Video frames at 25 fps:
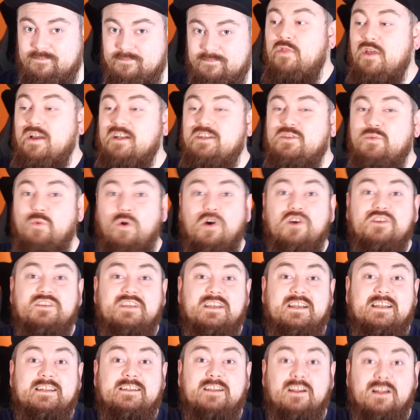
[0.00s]
This was
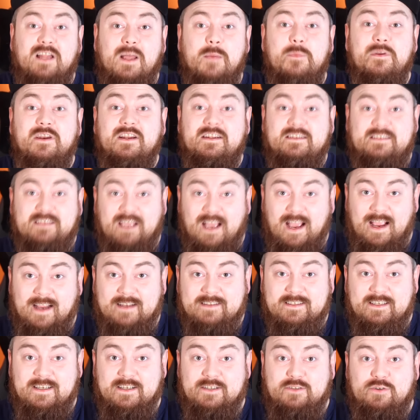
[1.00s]
a deliberate
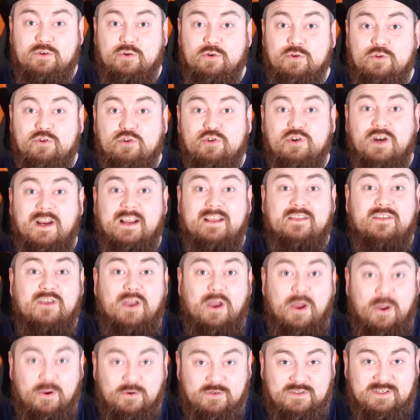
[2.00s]
tactic to trick the
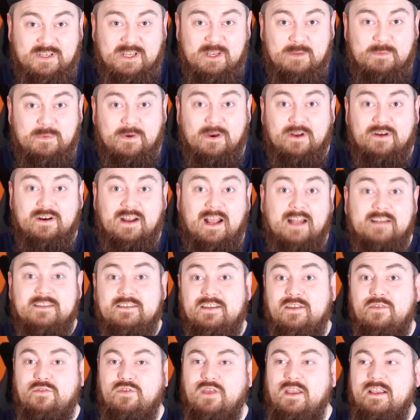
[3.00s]
housekeeper
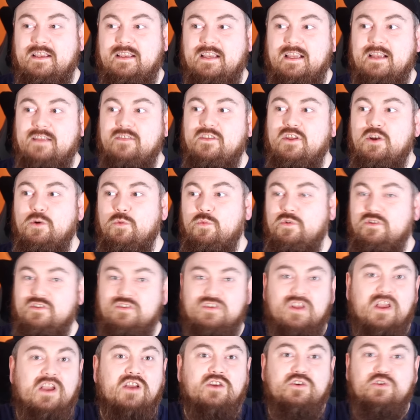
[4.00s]
into thinking that it
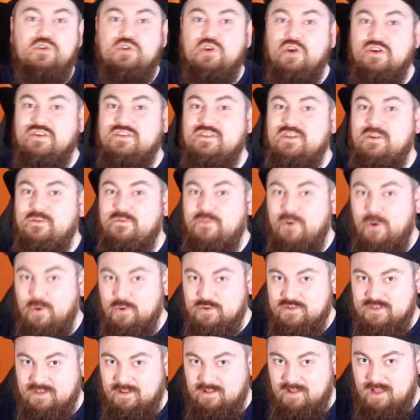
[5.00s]
was just a
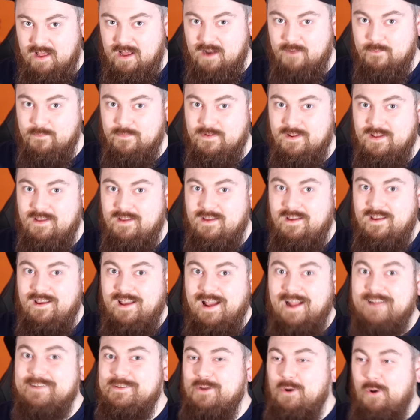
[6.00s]
false alarm,
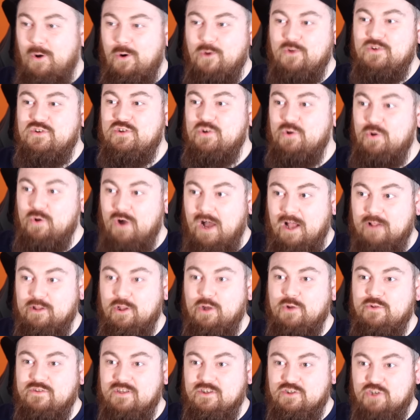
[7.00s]
and it also
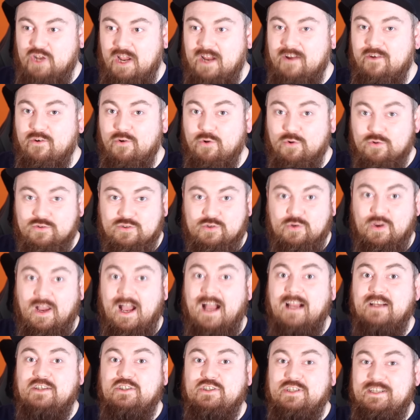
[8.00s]
allowed the general to
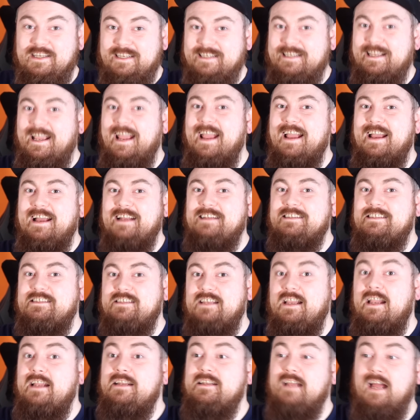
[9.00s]
actually get
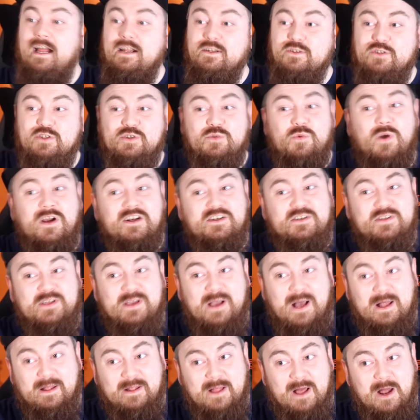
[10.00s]
inside and switch the
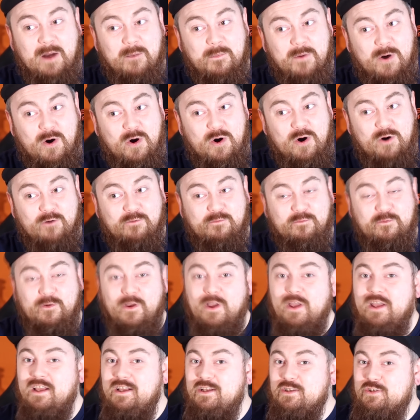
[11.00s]
alarm off
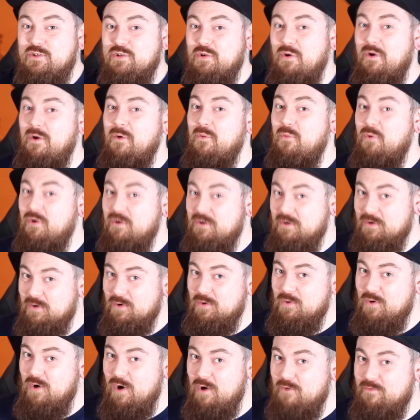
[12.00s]
so it wouldn't
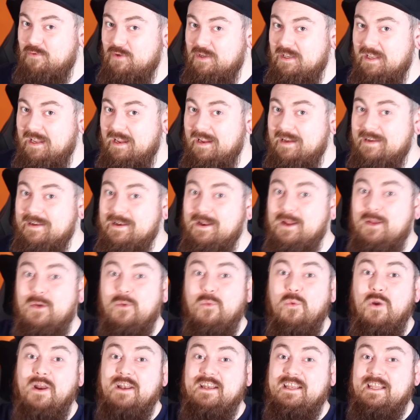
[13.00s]
go off again
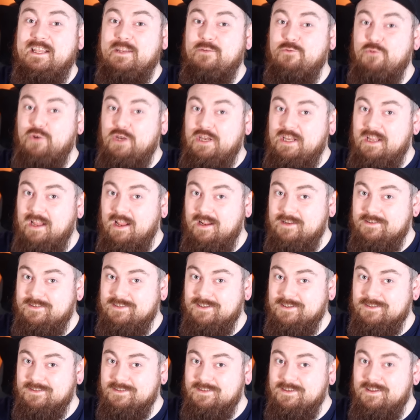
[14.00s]
when he re
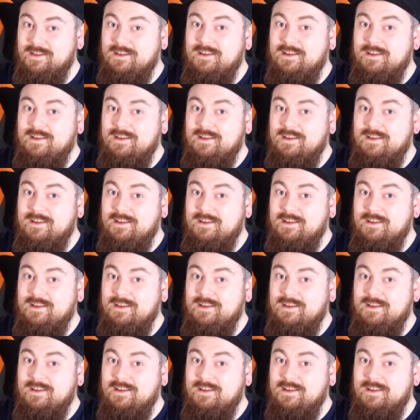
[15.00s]
entered.